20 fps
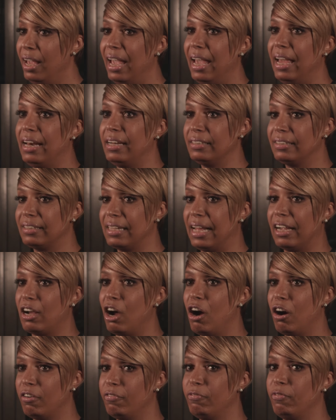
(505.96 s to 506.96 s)
And it's like
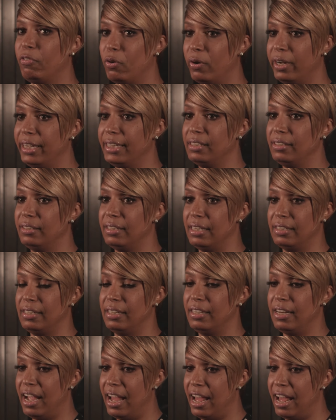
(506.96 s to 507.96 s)
our voice
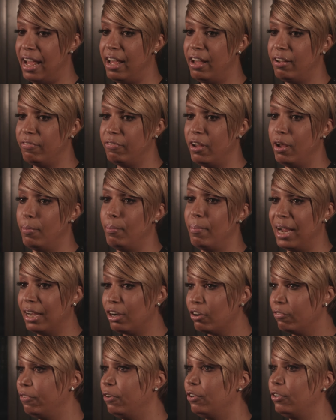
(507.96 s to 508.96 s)
doesn't have a
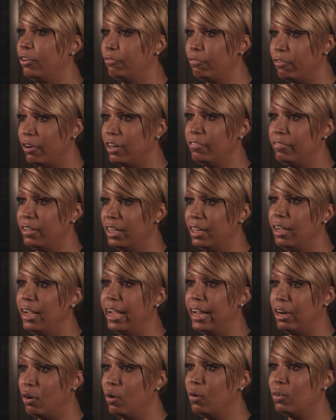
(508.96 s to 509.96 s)
microphone in front of it
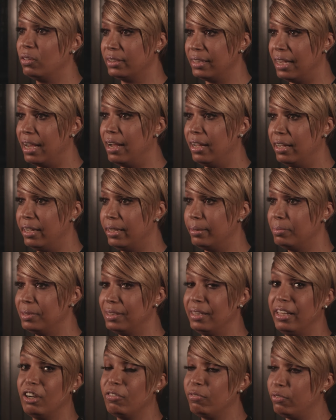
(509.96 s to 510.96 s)
at all times.
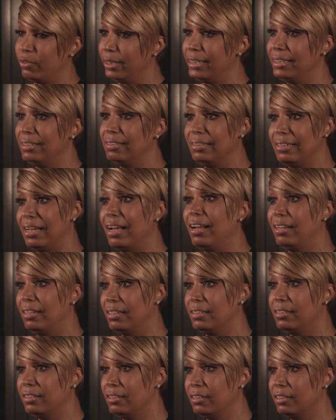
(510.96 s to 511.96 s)
Their voice
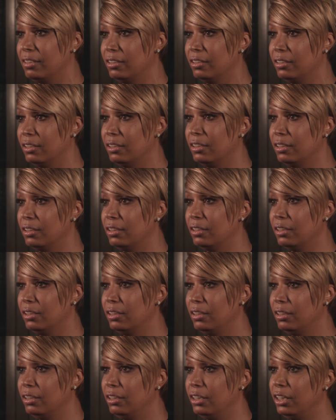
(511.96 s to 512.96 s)
does.
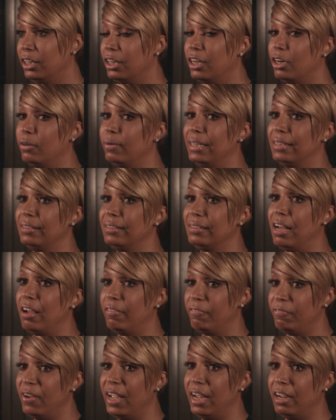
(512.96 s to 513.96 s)
And it's
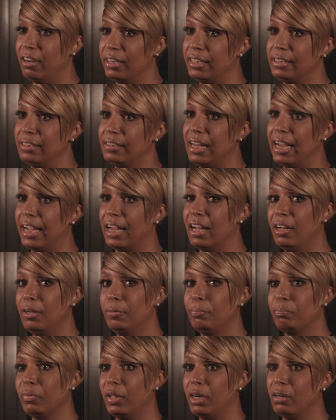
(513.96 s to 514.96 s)
not fair. It's like,
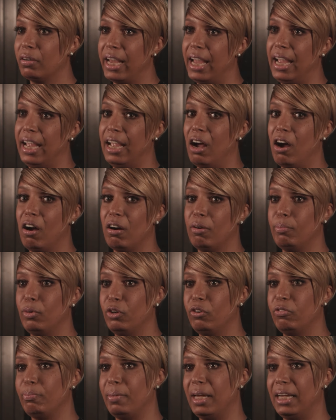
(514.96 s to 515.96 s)
okay, our
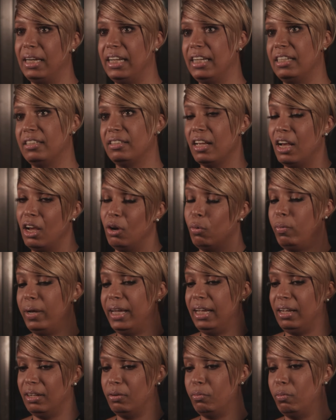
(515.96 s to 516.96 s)
movement is,
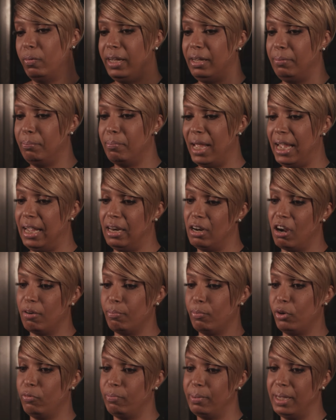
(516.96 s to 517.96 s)
we made our
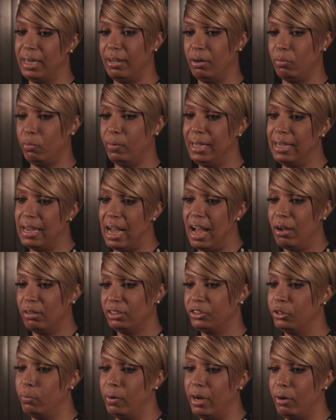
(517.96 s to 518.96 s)
movement and we
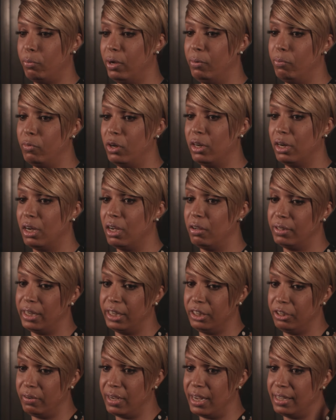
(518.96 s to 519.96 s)
got to where we want to go. Now
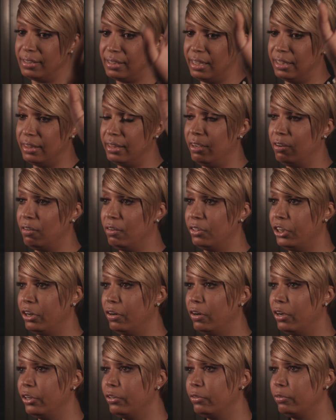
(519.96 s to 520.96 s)
you guys get there on
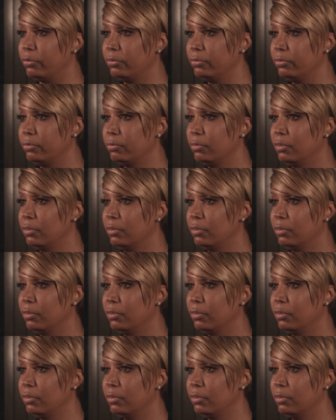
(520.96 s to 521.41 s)
your own.